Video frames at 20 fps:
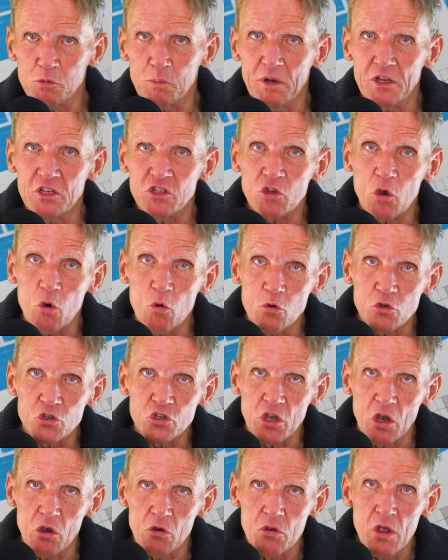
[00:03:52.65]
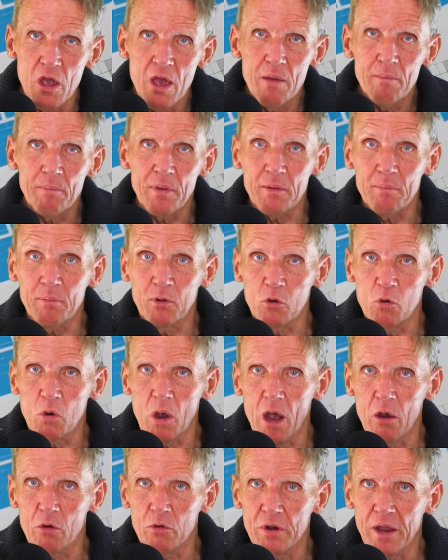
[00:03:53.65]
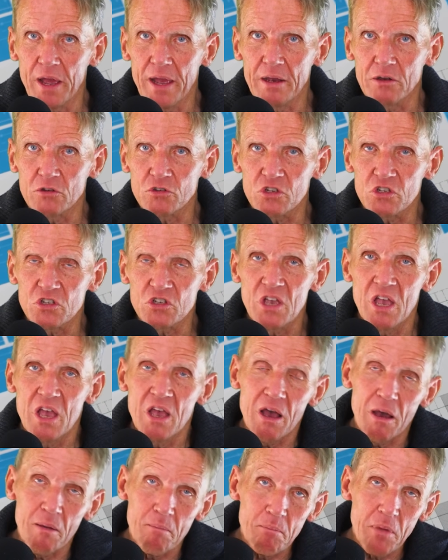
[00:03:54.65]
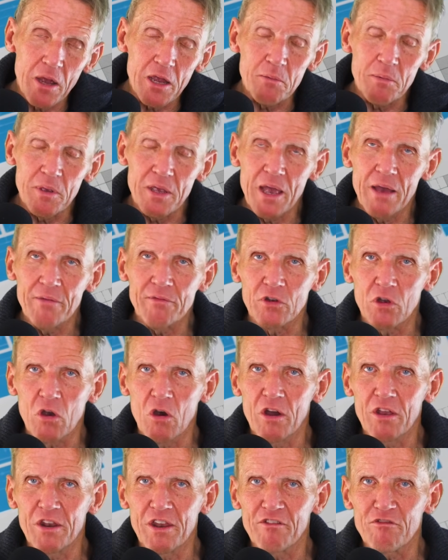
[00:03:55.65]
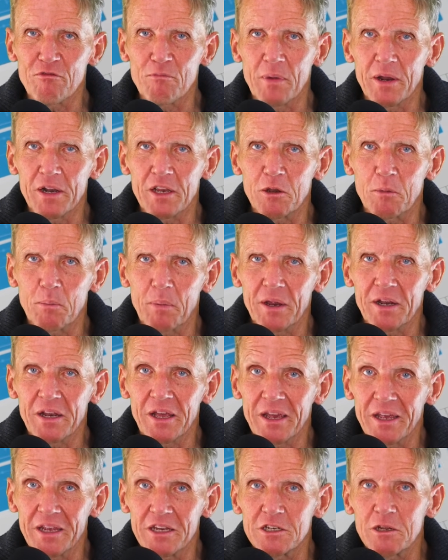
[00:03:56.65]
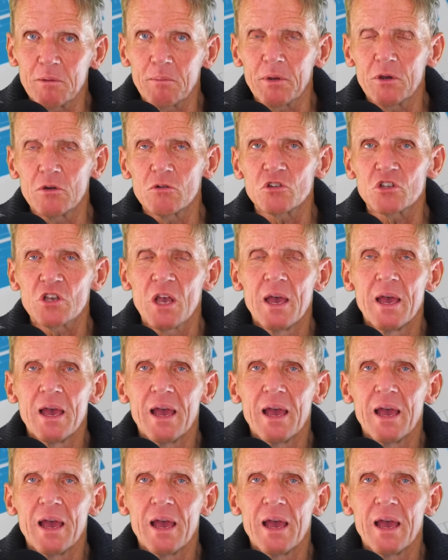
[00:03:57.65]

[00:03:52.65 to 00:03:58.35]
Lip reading: but it's also people who own houses and maybe haven't got enough money to pay their heating bills,